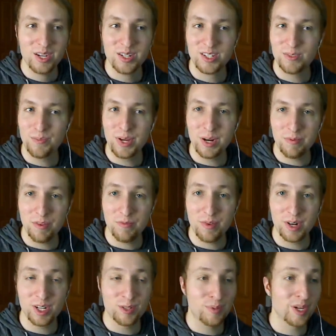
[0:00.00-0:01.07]
just speed up the
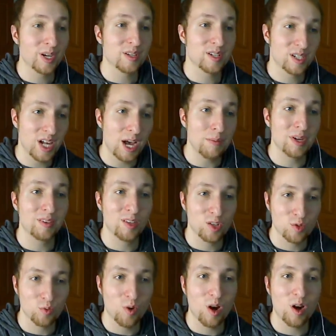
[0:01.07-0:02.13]
footage because climbing
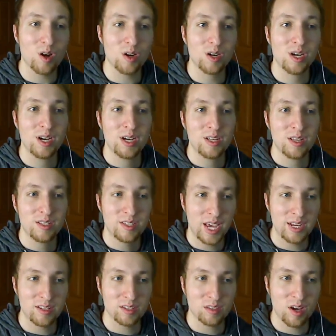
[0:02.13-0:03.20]
this wall
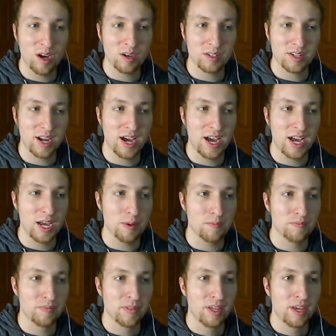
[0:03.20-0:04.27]
takes a long
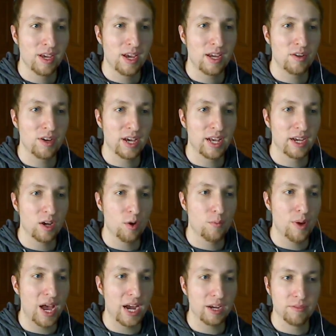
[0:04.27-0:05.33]
time. And you gotta go
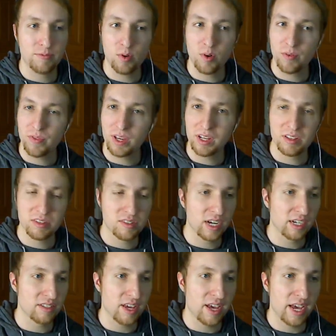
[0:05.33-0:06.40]
back and forth like a
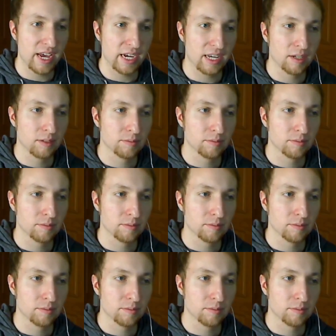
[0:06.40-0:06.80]
zigzag.